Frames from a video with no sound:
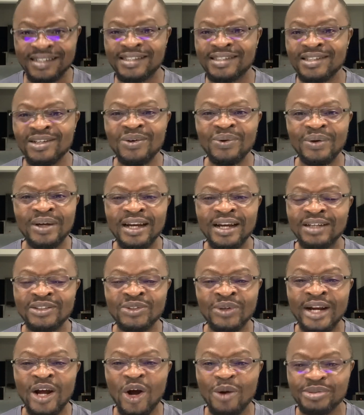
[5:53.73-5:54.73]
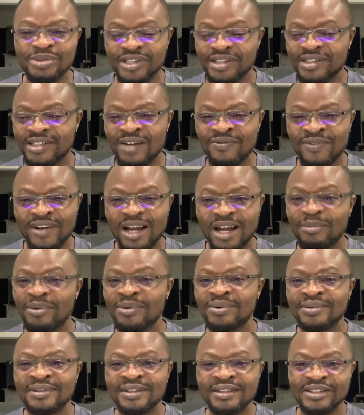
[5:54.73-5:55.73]
is still looking at other options
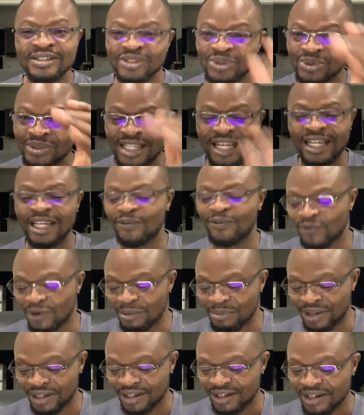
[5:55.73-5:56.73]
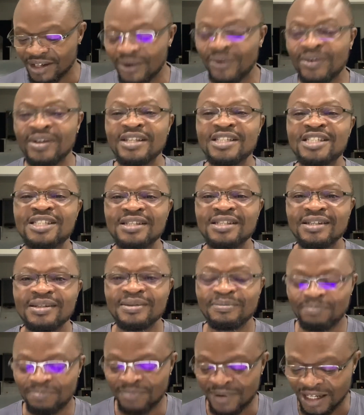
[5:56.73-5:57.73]
available. So take it from me on this
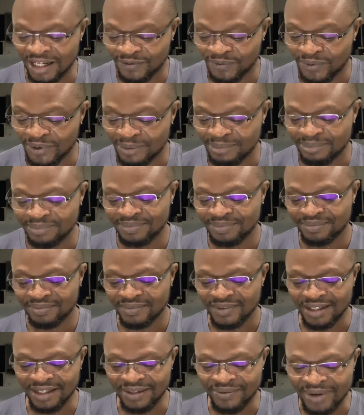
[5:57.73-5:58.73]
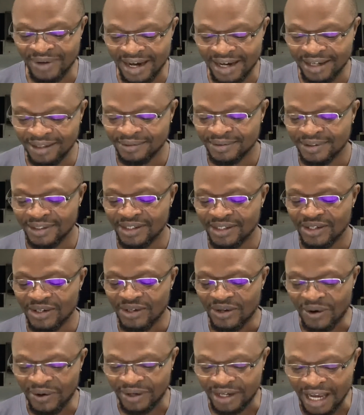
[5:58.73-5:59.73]
platform. Right?
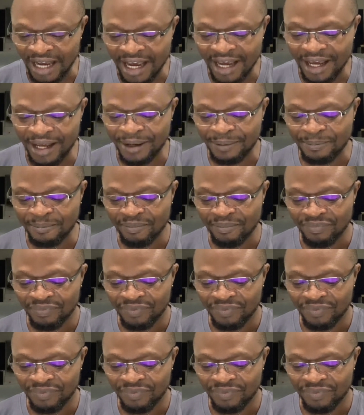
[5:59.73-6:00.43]
Okay.